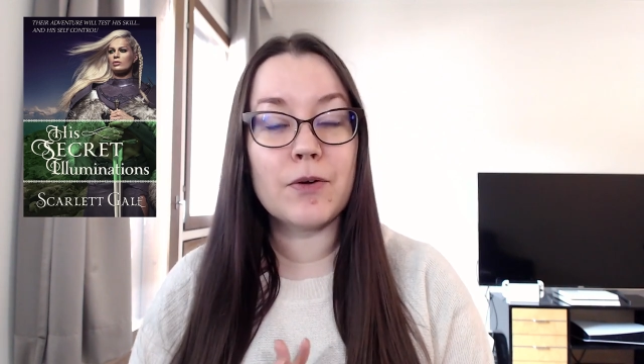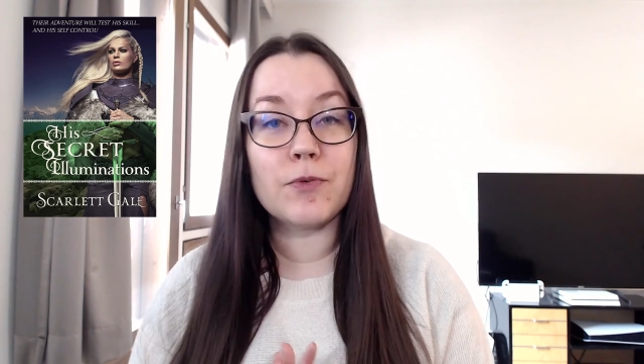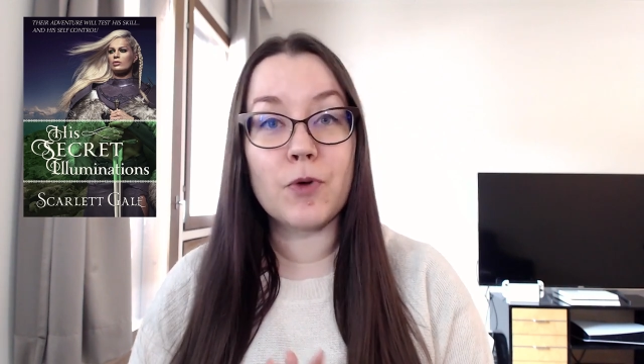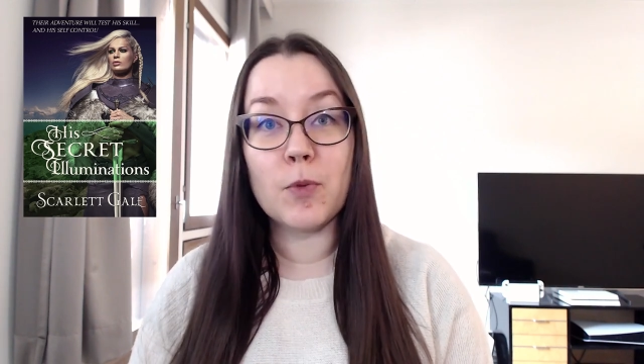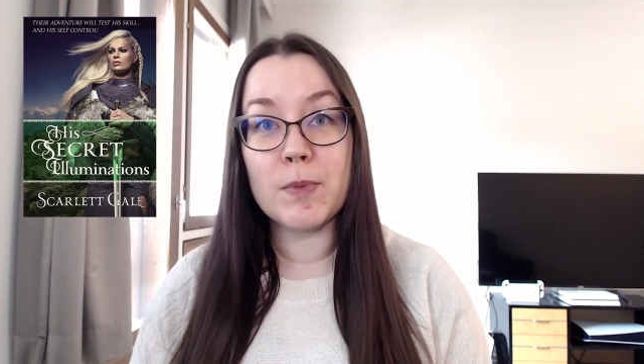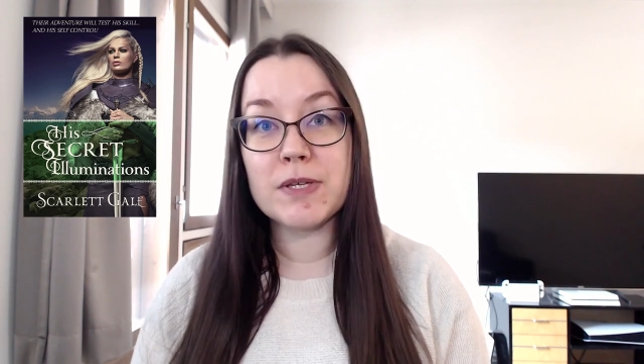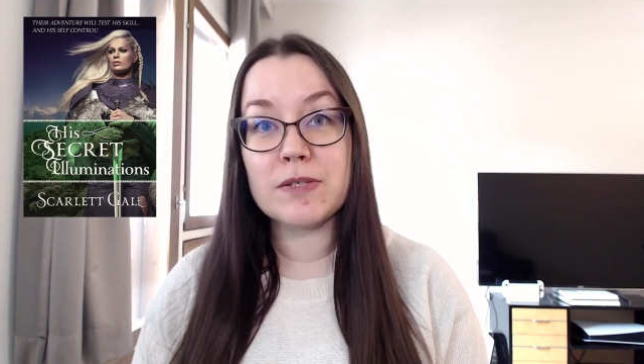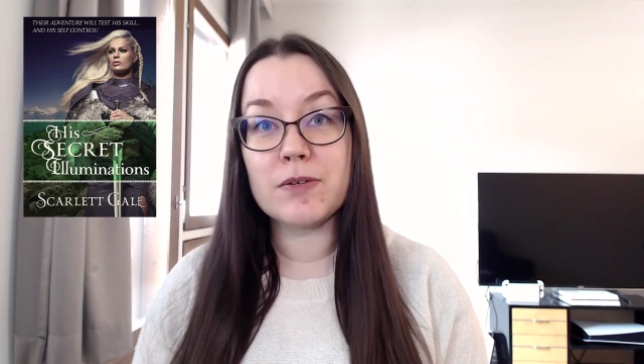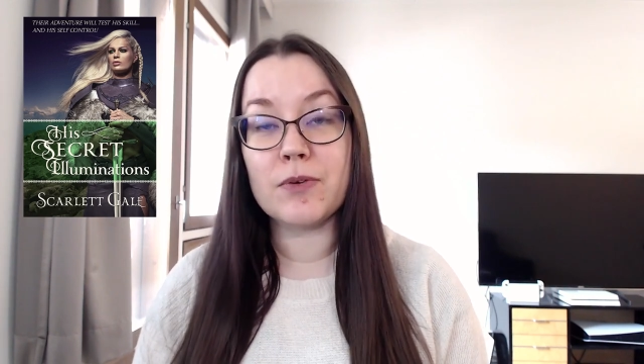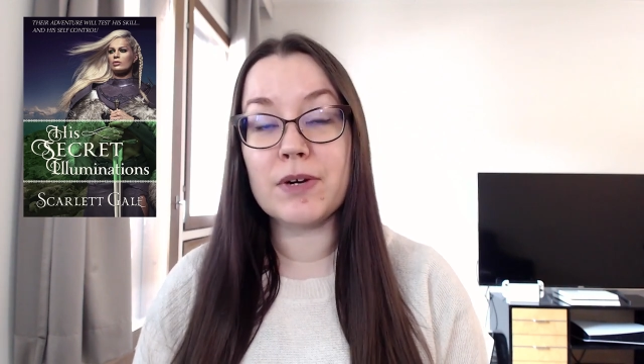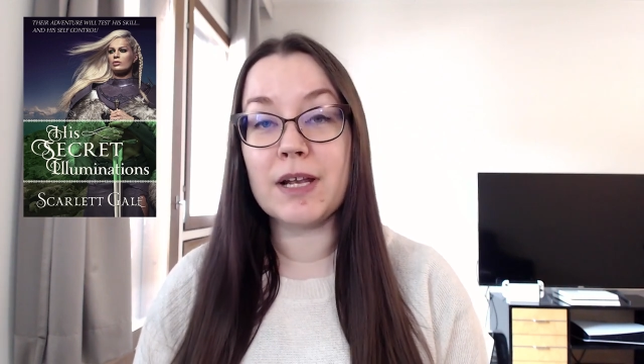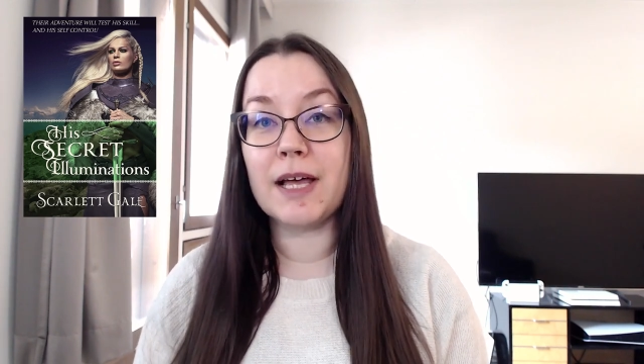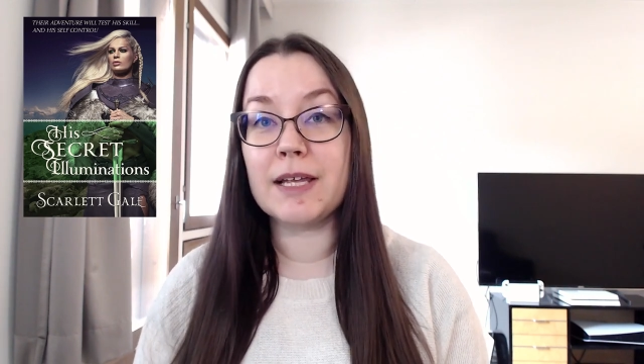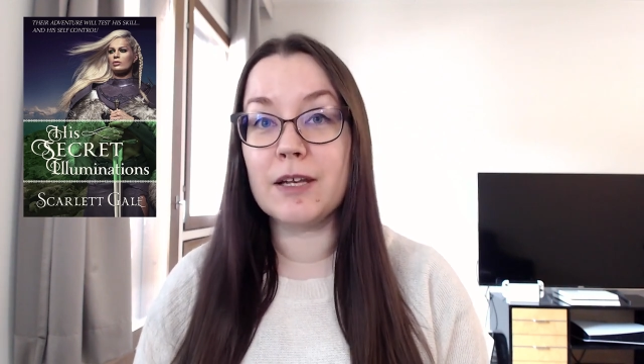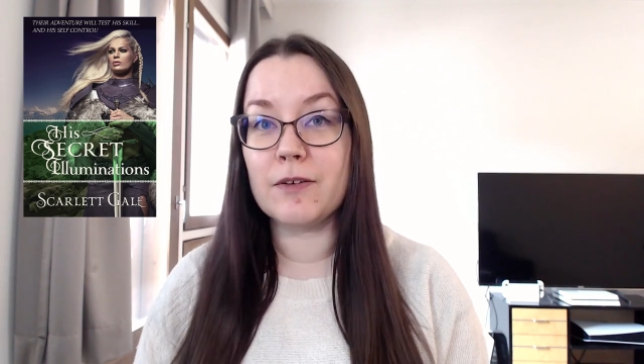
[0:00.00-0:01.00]
a romance
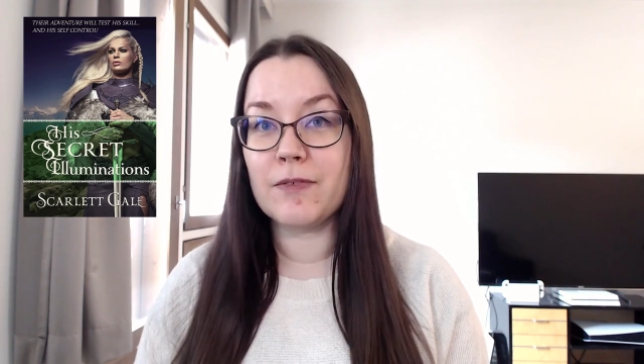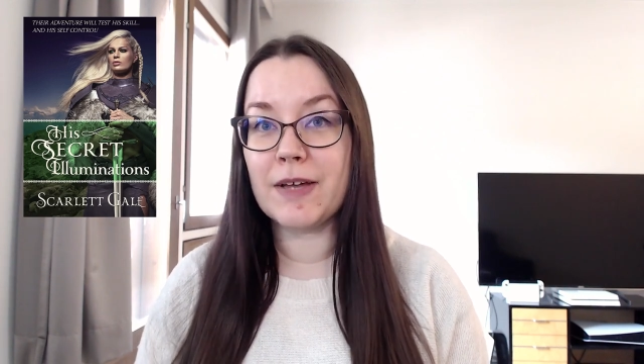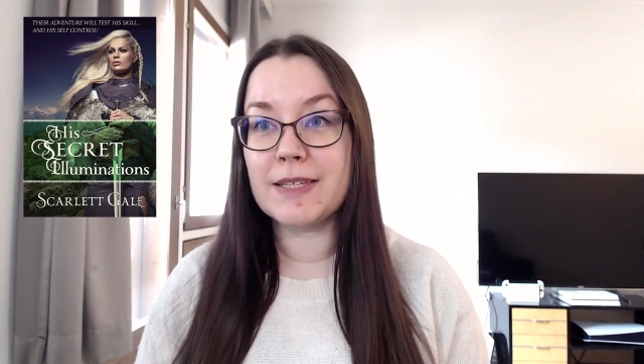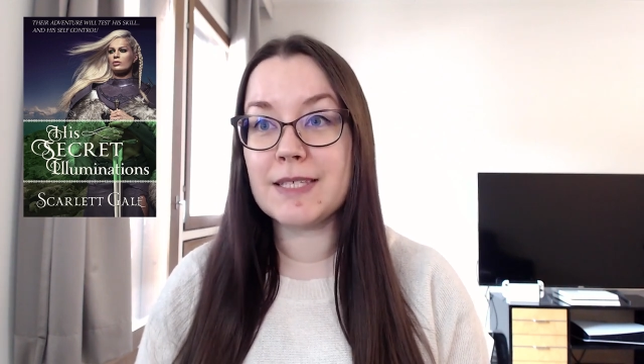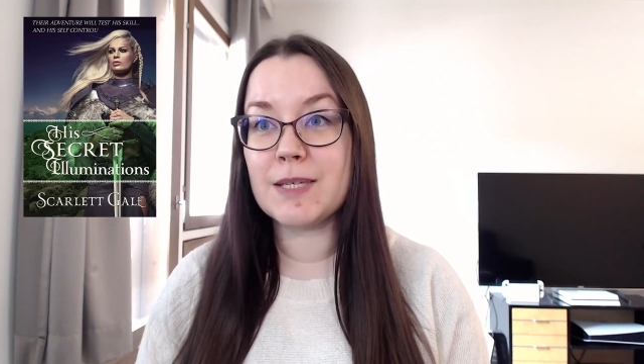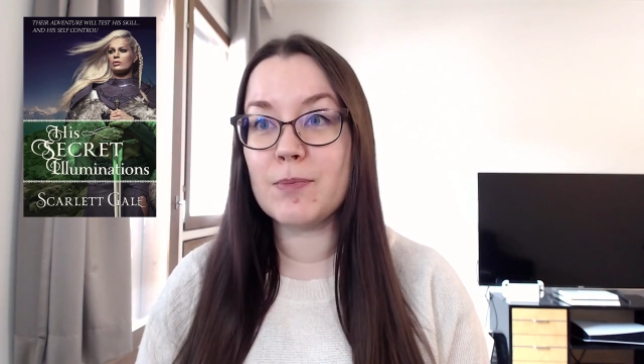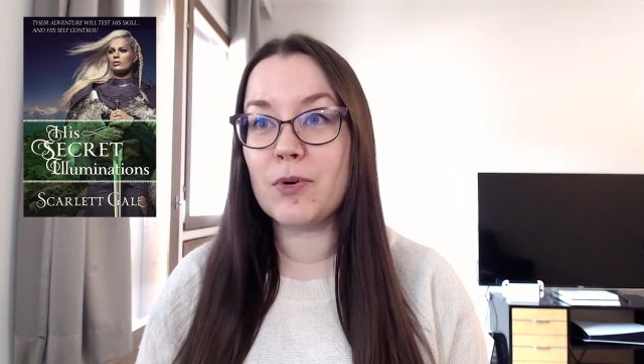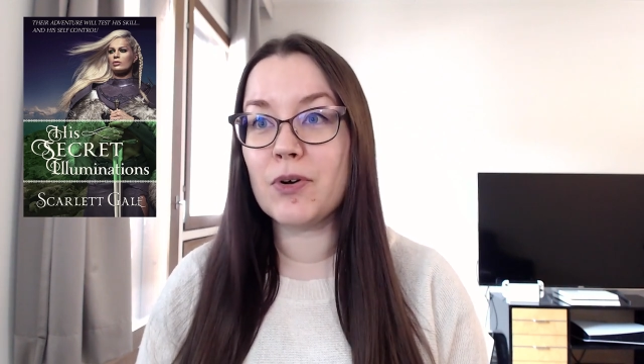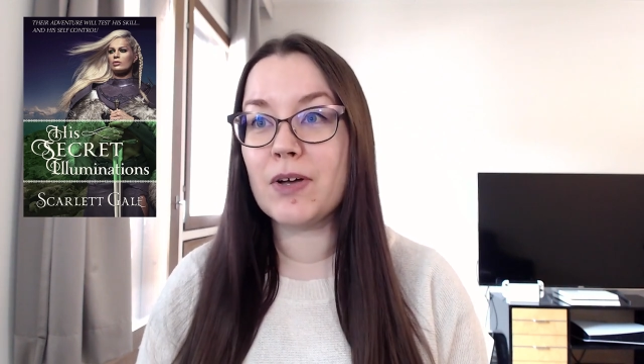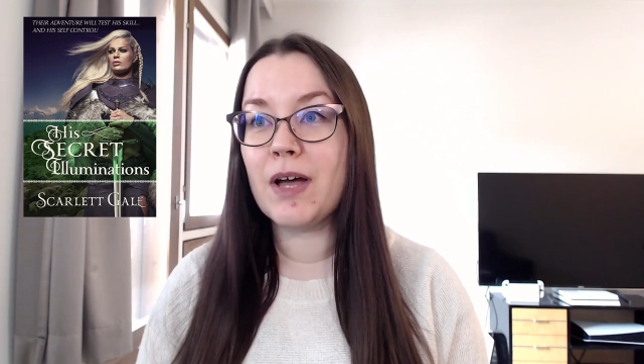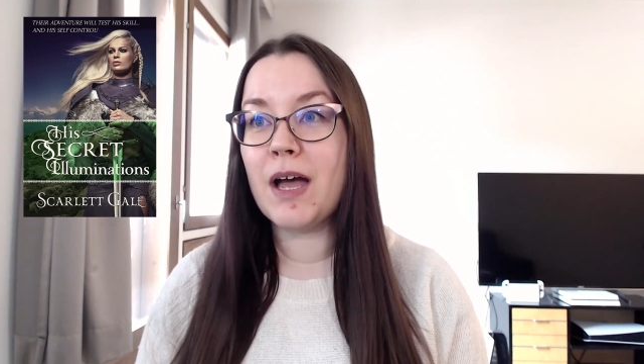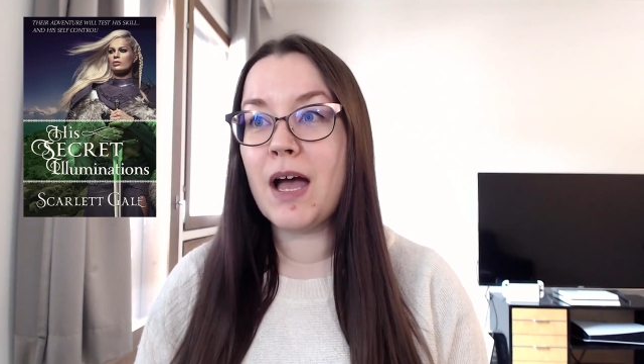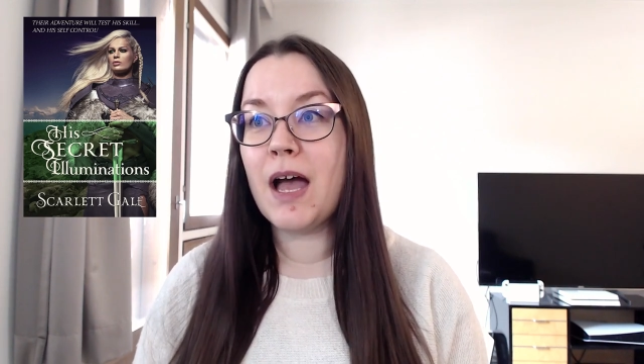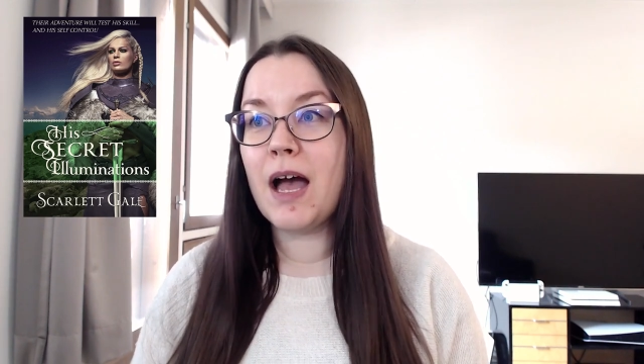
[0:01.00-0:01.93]
storyline in a fantasy book.